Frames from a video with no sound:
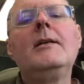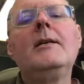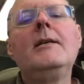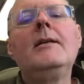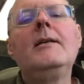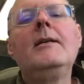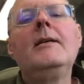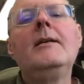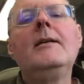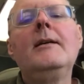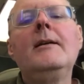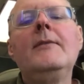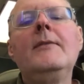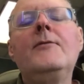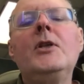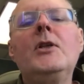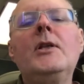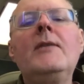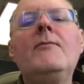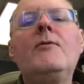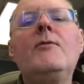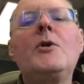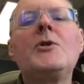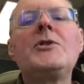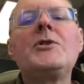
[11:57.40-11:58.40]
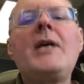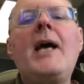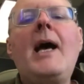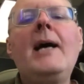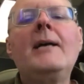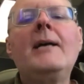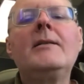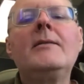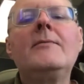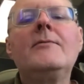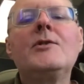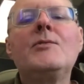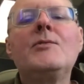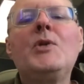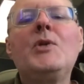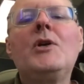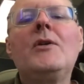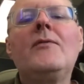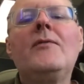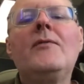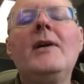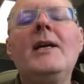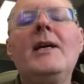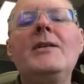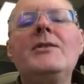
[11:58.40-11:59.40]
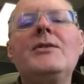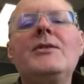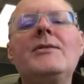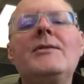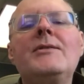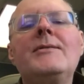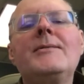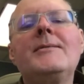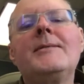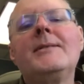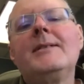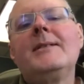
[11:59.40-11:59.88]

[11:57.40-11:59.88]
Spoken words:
And if you leave those active as pure phases,